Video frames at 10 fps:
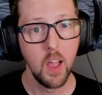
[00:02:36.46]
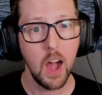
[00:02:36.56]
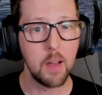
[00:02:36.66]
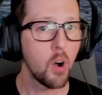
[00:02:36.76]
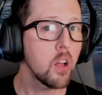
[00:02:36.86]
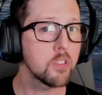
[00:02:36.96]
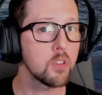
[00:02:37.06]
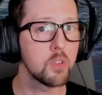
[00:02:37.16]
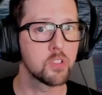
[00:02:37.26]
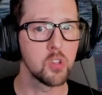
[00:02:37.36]
I'm
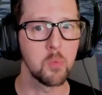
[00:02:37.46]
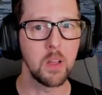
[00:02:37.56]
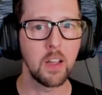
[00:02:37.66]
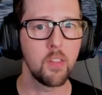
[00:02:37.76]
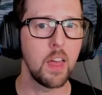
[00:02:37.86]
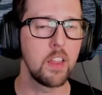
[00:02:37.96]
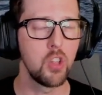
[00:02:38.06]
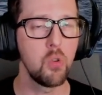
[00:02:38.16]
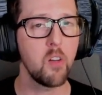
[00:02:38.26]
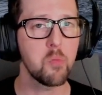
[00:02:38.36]
also assuming that
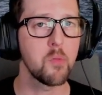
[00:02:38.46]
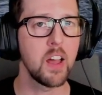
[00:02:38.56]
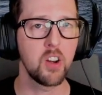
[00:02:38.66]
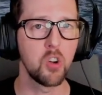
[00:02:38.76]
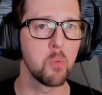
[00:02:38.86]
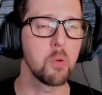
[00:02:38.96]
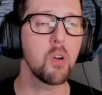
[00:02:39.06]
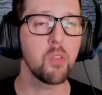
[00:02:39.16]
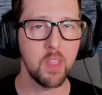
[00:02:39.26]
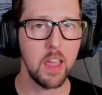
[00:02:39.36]
you have provided your
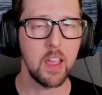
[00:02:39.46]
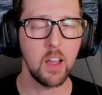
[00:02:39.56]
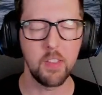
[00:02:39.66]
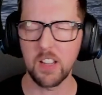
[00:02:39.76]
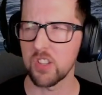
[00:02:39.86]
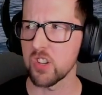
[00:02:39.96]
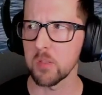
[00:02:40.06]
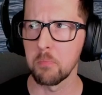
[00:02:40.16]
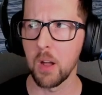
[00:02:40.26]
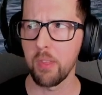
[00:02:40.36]
birthday, I think it's
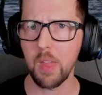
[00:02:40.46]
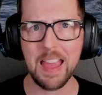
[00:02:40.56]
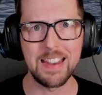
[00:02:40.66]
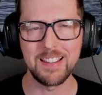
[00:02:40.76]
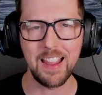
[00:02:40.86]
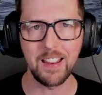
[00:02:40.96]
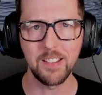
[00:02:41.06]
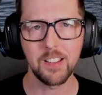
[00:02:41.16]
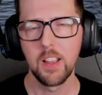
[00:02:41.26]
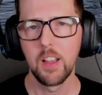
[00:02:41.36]
just month and
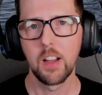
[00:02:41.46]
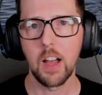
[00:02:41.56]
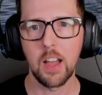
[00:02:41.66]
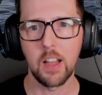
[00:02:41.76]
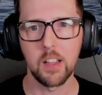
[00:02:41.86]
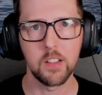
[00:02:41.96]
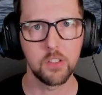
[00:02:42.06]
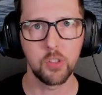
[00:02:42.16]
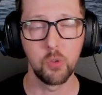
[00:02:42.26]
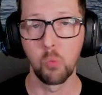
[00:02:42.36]
date,
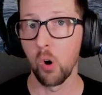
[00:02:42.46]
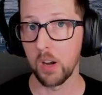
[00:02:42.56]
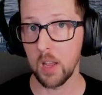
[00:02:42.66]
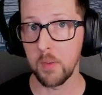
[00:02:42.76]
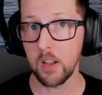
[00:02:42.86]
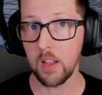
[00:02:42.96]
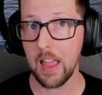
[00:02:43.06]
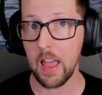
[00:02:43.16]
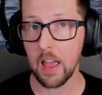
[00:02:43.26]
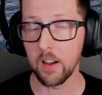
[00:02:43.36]
to Wargaming,
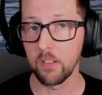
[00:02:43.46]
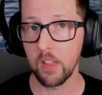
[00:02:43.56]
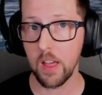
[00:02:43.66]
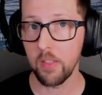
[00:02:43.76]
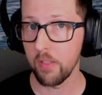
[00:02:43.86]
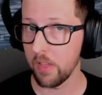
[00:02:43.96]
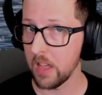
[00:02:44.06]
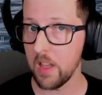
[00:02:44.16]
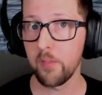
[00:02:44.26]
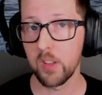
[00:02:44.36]
and that
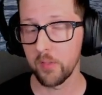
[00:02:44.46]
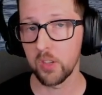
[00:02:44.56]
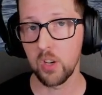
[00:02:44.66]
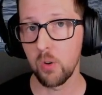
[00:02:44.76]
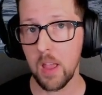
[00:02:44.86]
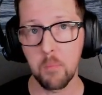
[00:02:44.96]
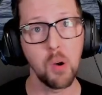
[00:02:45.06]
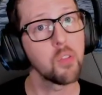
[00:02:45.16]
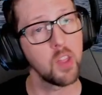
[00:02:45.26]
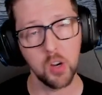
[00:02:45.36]
they have given you a
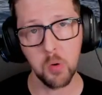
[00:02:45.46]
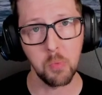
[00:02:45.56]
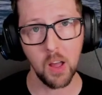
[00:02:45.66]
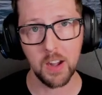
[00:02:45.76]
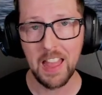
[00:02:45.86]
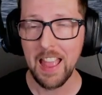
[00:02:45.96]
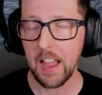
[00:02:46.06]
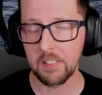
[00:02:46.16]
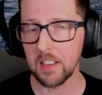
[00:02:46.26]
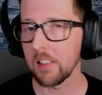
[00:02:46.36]
birthday coupon,
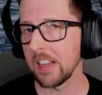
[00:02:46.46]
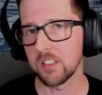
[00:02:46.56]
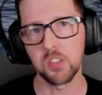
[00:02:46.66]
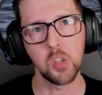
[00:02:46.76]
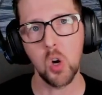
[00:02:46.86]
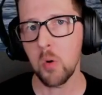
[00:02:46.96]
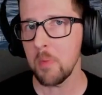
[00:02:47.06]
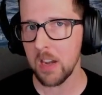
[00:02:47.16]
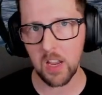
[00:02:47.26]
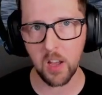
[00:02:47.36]
and that like so
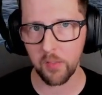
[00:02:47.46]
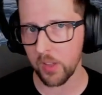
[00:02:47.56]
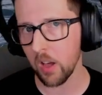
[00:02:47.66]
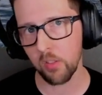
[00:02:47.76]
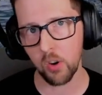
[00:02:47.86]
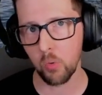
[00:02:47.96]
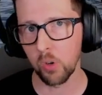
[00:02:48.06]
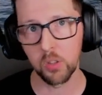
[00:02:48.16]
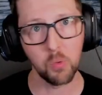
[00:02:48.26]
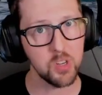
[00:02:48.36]
many of the other
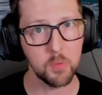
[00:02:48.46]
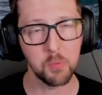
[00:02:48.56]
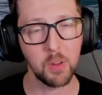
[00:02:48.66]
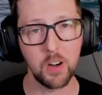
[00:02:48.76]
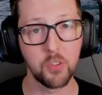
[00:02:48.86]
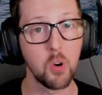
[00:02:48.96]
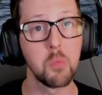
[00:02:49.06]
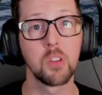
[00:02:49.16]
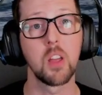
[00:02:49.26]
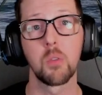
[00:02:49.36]
World of Warships players, your
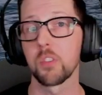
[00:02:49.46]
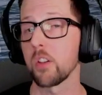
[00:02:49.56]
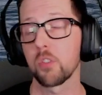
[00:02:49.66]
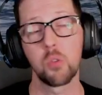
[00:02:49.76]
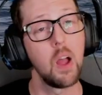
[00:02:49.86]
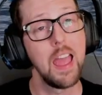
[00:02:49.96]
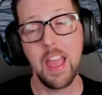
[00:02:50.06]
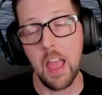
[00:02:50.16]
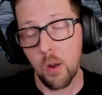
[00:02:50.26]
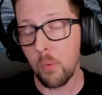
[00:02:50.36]
birthday was also
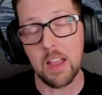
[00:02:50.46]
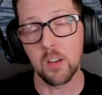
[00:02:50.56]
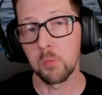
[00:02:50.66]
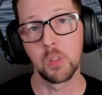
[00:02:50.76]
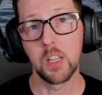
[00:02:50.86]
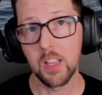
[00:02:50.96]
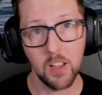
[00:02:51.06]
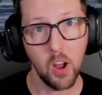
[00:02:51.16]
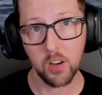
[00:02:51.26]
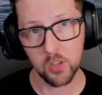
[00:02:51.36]
randomly
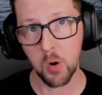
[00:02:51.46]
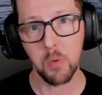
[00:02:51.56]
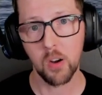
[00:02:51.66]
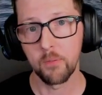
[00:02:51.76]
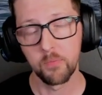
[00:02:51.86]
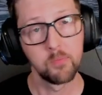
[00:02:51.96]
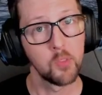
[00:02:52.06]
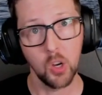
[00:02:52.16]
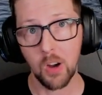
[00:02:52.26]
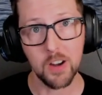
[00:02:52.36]
in October.
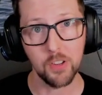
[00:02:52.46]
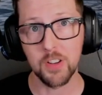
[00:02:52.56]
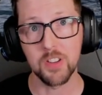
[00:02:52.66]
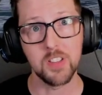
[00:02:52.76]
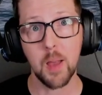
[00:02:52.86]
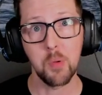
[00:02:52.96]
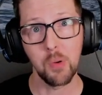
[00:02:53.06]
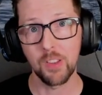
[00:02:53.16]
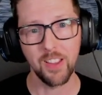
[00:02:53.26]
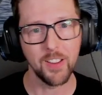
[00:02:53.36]
Congratulations, happy
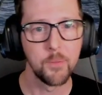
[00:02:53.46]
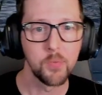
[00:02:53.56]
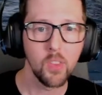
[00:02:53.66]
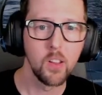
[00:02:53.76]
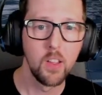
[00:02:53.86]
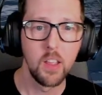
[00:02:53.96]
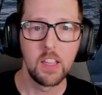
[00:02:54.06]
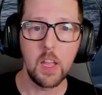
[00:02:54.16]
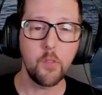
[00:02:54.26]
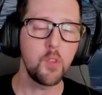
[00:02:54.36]
birthday.
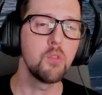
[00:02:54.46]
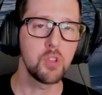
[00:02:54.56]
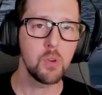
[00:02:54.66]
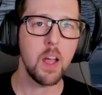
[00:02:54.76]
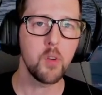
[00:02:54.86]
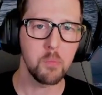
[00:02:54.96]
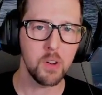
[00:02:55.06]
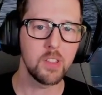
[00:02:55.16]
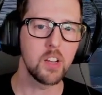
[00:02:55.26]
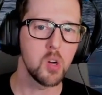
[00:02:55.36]
If you do have your
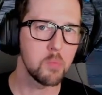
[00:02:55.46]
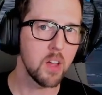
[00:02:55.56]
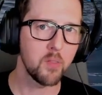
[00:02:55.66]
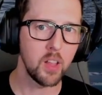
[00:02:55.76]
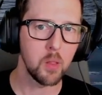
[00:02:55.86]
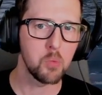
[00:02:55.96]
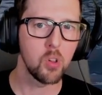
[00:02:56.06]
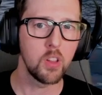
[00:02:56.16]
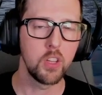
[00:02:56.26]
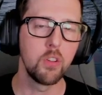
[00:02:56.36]
birthday coupon
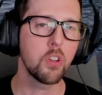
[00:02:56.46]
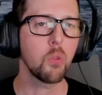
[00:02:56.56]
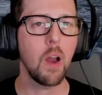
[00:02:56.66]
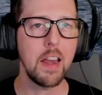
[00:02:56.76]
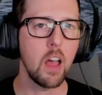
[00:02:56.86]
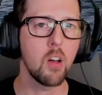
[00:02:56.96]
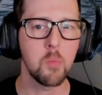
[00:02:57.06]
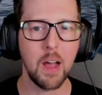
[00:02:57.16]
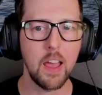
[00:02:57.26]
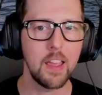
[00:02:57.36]
available, use it right now to
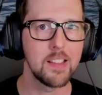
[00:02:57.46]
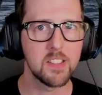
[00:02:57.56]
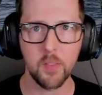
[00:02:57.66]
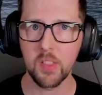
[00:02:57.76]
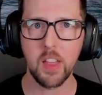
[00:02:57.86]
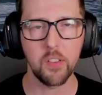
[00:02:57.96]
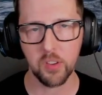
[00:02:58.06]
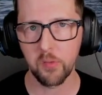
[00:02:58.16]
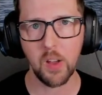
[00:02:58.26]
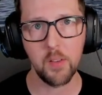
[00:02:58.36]
buy
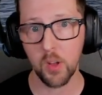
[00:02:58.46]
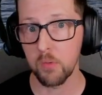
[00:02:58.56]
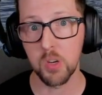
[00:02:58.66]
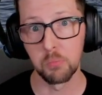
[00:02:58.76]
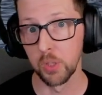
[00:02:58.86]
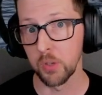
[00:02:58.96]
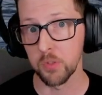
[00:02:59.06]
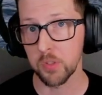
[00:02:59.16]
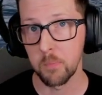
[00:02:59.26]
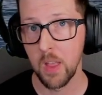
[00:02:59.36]
7,500
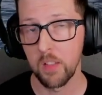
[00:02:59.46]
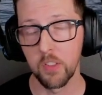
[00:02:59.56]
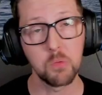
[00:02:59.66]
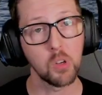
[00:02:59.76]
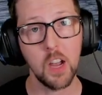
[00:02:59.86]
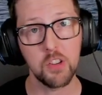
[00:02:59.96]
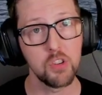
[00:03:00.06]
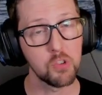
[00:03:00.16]
doubloons. This will cost you